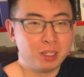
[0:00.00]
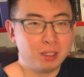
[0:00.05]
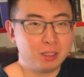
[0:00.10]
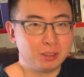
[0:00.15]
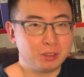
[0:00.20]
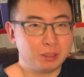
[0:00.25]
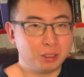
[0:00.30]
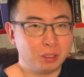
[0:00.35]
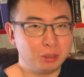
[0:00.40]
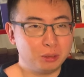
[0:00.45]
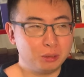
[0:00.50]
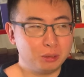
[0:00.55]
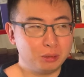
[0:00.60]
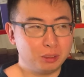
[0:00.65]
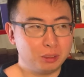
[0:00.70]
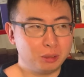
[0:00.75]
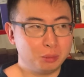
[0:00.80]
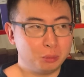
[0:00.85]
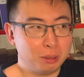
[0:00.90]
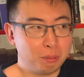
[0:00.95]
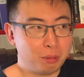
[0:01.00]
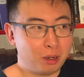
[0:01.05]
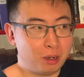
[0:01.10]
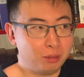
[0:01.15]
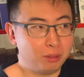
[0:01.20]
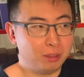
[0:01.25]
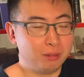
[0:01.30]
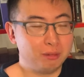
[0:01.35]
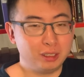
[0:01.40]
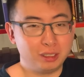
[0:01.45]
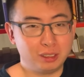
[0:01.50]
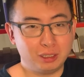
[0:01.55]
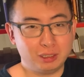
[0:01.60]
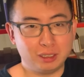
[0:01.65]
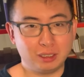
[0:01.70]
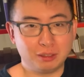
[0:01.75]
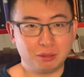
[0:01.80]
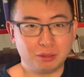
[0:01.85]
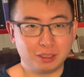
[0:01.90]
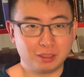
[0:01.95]
So what Paul Revere
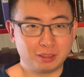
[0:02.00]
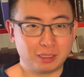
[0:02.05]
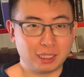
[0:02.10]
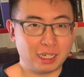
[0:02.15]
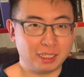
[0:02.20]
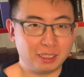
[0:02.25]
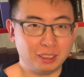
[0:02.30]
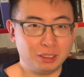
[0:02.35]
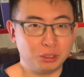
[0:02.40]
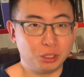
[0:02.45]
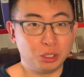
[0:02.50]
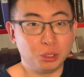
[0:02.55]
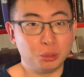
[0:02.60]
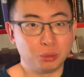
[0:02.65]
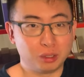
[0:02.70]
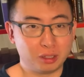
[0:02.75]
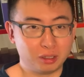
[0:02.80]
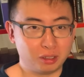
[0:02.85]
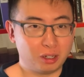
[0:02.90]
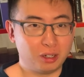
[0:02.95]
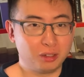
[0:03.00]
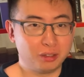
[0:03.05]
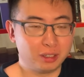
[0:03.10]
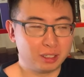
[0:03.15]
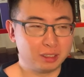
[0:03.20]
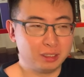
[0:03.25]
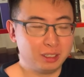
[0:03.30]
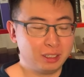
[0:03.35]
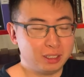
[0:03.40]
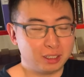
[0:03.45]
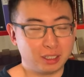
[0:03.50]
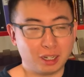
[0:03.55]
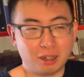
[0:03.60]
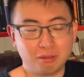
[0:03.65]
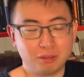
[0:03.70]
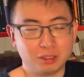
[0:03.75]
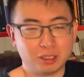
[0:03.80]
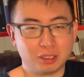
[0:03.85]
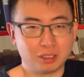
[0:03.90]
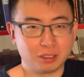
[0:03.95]
did was that he knew where all the
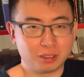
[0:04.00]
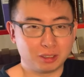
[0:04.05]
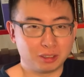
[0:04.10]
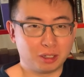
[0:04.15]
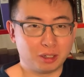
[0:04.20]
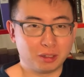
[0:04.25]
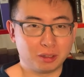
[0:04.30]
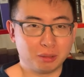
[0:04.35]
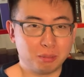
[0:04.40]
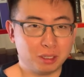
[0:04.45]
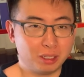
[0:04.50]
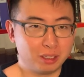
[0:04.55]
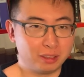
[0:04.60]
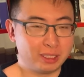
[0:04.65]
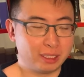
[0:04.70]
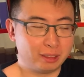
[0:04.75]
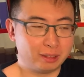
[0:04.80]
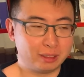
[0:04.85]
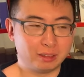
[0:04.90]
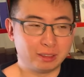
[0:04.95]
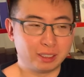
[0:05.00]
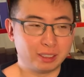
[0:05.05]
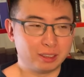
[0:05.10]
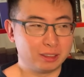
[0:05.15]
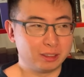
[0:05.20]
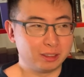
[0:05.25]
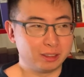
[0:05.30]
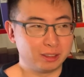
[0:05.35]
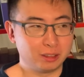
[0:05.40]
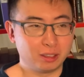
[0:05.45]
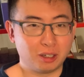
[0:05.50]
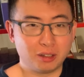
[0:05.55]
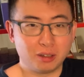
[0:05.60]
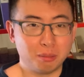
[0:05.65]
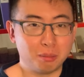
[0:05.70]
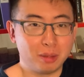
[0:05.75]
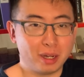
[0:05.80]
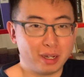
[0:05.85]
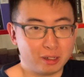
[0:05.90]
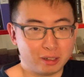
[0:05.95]
governors and all the military leaders and all
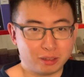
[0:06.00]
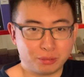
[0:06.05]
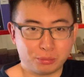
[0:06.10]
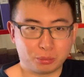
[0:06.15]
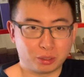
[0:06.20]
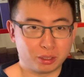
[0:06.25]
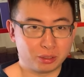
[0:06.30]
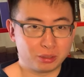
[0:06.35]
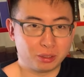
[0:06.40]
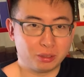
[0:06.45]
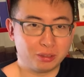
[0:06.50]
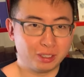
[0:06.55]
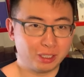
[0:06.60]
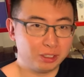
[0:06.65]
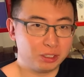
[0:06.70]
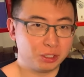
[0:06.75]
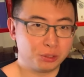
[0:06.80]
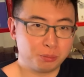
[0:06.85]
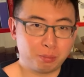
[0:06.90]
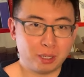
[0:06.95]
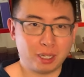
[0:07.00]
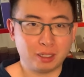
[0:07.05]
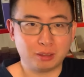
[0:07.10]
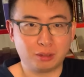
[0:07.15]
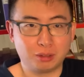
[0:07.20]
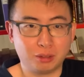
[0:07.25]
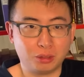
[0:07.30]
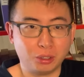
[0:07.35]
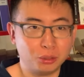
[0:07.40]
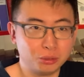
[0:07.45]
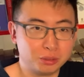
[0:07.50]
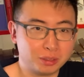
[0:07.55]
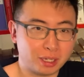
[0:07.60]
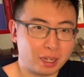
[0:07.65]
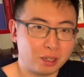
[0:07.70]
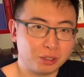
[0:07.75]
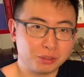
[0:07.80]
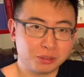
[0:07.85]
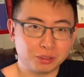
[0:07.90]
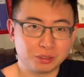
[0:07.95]
the mayors were, so he just picked those
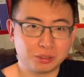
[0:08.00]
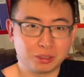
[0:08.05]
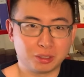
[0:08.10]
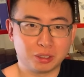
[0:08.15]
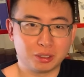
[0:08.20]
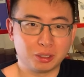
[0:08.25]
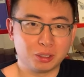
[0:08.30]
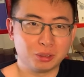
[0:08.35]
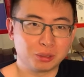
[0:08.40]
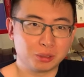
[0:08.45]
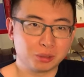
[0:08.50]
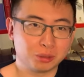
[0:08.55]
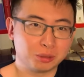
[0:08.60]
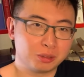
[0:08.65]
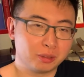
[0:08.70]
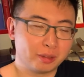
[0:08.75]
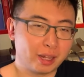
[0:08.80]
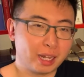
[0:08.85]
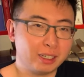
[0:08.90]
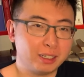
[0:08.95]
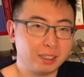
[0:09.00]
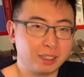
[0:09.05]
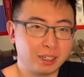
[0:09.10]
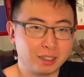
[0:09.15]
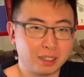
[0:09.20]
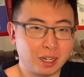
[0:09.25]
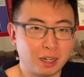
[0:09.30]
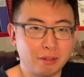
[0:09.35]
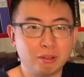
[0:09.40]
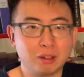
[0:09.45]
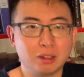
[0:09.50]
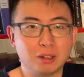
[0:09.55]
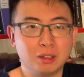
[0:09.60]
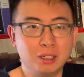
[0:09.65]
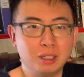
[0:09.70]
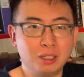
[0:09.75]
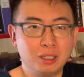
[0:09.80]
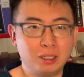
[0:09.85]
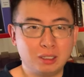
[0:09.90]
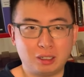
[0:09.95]
houses to go to so that he can cover
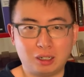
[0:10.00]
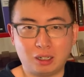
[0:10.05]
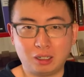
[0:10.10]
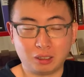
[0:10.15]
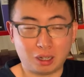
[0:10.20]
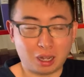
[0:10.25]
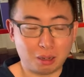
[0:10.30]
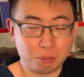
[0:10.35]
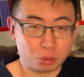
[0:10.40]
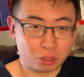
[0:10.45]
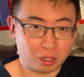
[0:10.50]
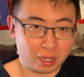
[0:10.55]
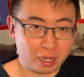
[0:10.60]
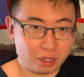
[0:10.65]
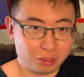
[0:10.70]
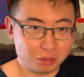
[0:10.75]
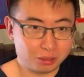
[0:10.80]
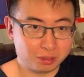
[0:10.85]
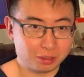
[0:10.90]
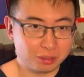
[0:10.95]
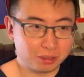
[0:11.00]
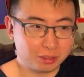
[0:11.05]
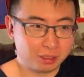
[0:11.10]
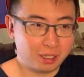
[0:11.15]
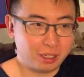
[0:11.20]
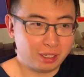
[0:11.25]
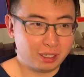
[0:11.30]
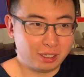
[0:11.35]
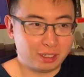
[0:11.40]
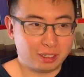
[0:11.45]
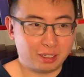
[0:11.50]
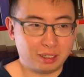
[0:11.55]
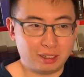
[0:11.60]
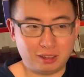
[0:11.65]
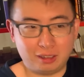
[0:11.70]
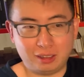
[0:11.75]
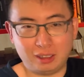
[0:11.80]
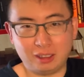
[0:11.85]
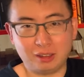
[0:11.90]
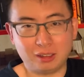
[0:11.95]
a lot more houses
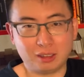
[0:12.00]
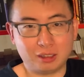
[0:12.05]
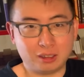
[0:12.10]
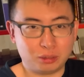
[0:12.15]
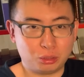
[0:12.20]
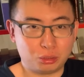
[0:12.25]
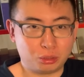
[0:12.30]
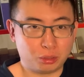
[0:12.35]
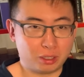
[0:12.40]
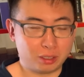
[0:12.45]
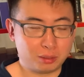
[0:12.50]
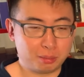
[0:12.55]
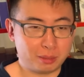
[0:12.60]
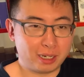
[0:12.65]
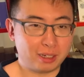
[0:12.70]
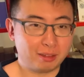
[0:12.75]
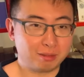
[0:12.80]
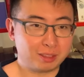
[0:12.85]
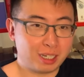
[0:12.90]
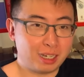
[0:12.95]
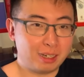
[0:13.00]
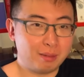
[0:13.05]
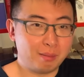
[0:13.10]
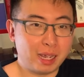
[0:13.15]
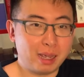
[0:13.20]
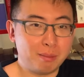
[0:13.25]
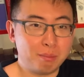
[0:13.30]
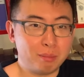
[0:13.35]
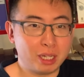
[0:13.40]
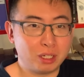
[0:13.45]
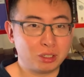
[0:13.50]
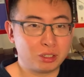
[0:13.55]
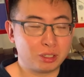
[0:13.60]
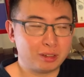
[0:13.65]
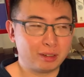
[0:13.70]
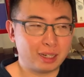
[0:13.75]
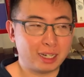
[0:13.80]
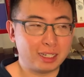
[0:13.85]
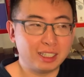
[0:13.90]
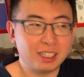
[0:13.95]
uh, in the short span of time and make
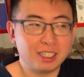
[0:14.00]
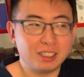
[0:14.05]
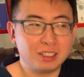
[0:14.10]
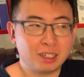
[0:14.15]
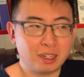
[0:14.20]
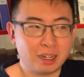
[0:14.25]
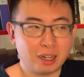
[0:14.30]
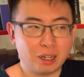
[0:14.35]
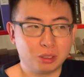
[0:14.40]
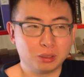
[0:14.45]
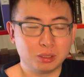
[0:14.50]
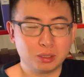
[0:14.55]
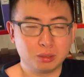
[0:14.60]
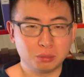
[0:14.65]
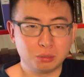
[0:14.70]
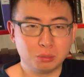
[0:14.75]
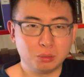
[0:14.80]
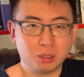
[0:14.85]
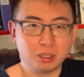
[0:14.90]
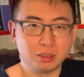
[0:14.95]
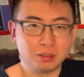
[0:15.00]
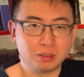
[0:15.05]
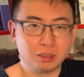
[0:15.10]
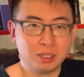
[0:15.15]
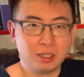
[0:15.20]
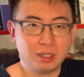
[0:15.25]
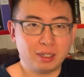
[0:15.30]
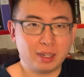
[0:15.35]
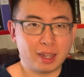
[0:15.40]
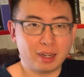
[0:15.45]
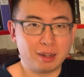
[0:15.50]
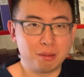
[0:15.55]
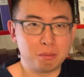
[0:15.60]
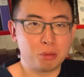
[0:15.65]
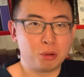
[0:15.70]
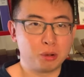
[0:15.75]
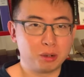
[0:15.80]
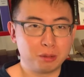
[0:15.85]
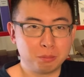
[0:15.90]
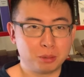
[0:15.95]
sure that each house was an
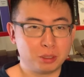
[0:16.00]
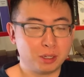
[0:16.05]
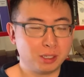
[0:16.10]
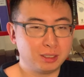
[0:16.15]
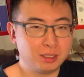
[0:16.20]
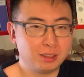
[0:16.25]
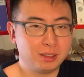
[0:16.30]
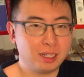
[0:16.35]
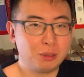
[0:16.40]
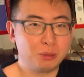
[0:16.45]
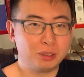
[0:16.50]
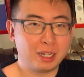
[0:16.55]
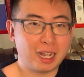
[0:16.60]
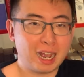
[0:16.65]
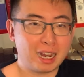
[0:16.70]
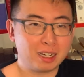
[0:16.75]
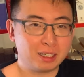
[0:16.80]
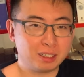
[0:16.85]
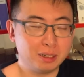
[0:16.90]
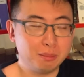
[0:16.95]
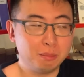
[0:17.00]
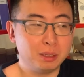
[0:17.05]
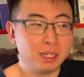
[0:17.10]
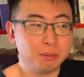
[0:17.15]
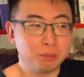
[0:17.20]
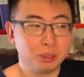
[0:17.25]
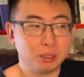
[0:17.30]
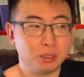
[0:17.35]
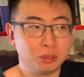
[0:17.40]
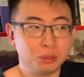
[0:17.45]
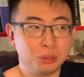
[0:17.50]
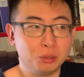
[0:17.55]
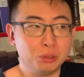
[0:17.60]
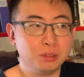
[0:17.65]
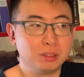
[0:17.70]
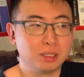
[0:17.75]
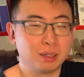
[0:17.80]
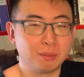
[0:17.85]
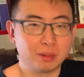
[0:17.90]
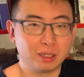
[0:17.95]
important person that would actually be able to do
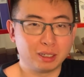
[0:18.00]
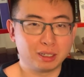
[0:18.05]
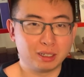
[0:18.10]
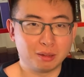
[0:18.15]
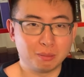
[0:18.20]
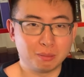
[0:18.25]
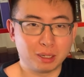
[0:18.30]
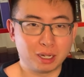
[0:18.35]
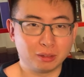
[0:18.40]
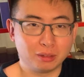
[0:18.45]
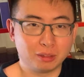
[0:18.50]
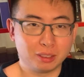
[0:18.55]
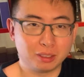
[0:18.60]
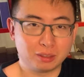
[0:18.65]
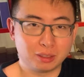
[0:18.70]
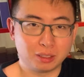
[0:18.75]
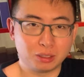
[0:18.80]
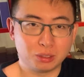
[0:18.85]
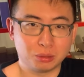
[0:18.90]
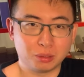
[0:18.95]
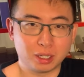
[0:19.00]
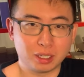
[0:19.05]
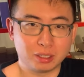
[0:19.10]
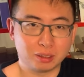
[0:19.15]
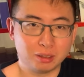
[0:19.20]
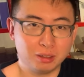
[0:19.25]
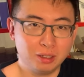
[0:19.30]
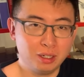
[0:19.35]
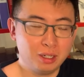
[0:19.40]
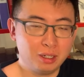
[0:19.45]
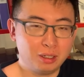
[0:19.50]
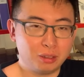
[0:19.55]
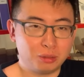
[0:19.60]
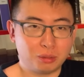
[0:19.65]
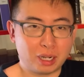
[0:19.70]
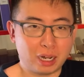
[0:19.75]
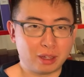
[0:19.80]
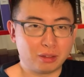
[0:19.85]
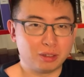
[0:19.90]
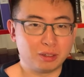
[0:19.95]
something about this situation
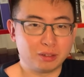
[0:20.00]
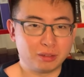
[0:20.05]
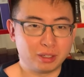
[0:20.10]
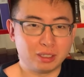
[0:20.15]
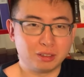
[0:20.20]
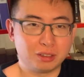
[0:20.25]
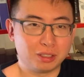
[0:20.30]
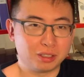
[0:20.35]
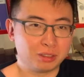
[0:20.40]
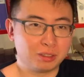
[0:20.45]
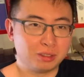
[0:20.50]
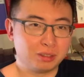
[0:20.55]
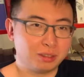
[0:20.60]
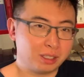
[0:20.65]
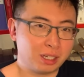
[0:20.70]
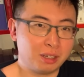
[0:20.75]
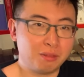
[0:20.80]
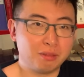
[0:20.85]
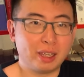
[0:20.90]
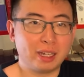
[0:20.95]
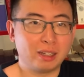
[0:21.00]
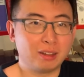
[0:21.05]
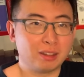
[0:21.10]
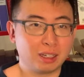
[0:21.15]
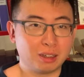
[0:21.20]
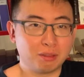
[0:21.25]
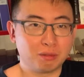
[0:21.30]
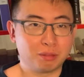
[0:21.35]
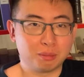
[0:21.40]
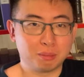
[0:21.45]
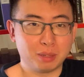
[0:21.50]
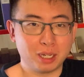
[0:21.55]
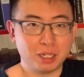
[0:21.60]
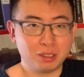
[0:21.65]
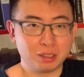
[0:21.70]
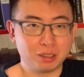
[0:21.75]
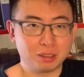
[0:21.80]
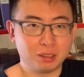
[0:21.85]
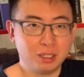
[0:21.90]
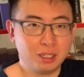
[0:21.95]
rather than just conveying the
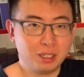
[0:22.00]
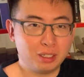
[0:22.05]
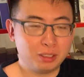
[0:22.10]
information.